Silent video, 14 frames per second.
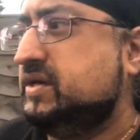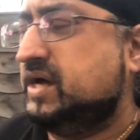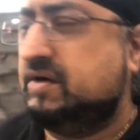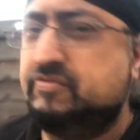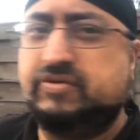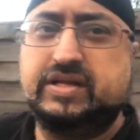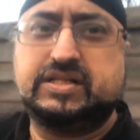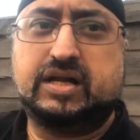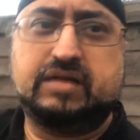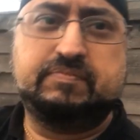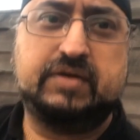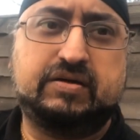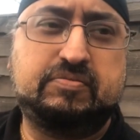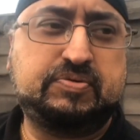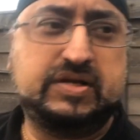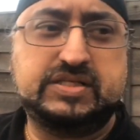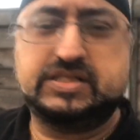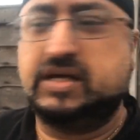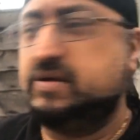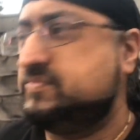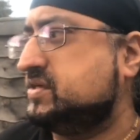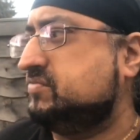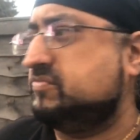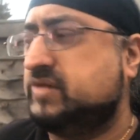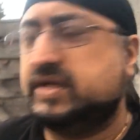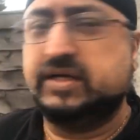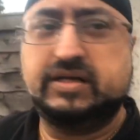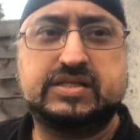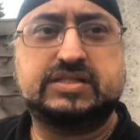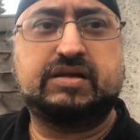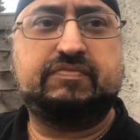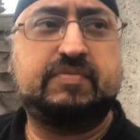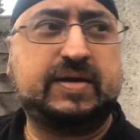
I've already done a bit of press ups and running and stuff